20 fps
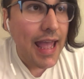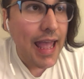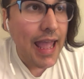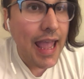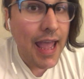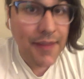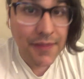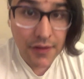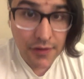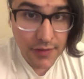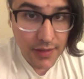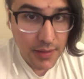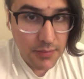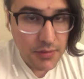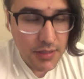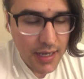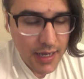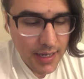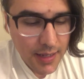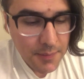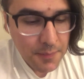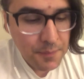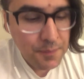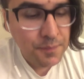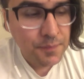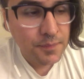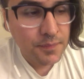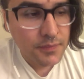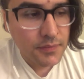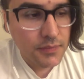At the same time,
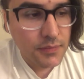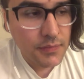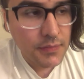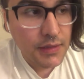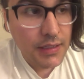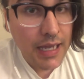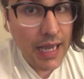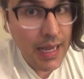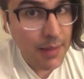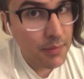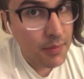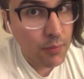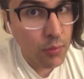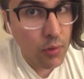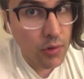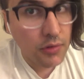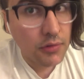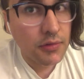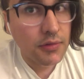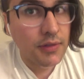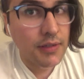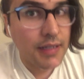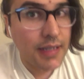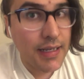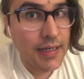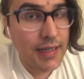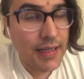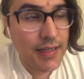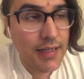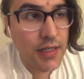I'm important,
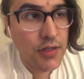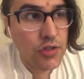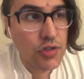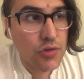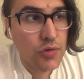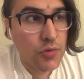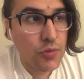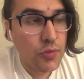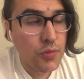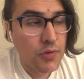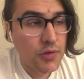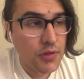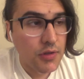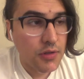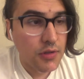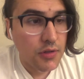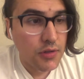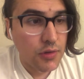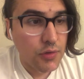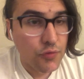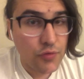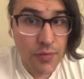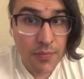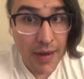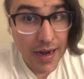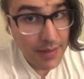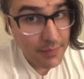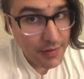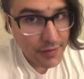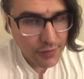and I need to
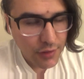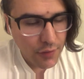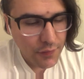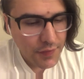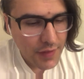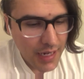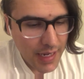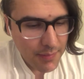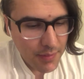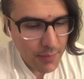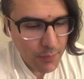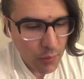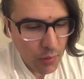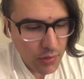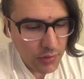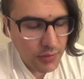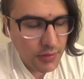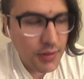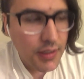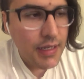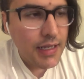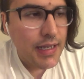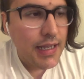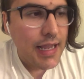remind myself that I'm important,